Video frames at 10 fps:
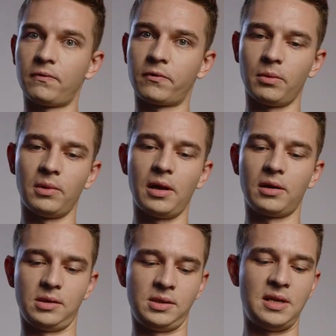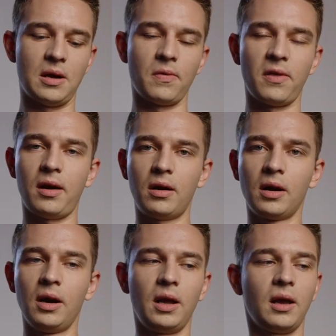from like down
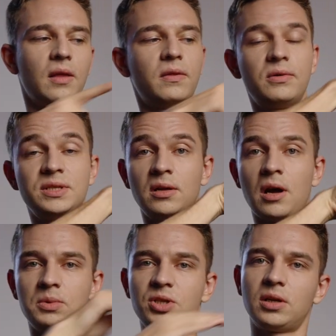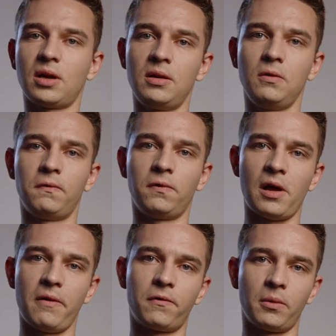there and there is an object and you
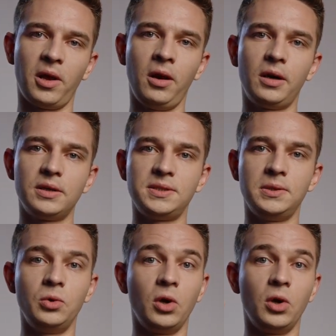fly from here to